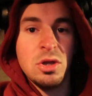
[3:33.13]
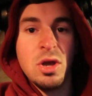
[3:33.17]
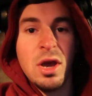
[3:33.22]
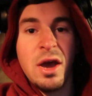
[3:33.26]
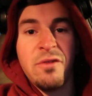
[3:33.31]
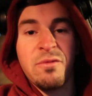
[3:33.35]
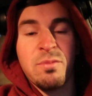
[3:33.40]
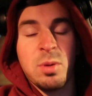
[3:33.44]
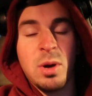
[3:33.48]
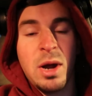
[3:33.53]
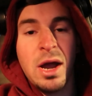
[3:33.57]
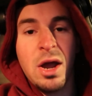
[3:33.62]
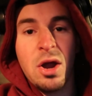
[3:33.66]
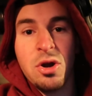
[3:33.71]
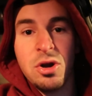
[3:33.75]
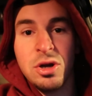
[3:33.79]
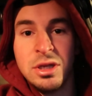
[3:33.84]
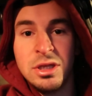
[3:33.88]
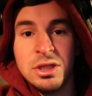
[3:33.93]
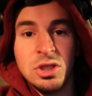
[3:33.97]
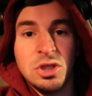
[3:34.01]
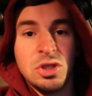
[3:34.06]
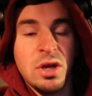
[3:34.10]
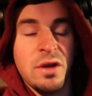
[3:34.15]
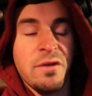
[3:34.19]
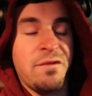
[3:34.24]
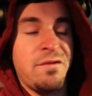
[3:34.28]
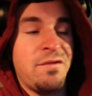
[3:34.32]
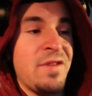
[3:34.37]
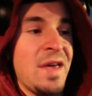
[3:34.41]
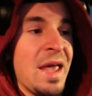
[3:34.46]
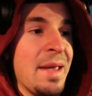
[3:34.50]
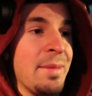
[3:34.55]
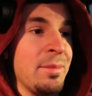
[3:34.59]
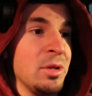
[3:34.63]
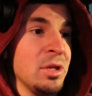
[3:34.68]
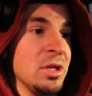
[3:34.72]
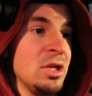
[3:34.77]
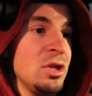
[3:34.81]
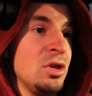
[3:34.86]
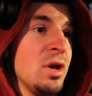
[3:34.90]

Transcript: you have priorities, you have family,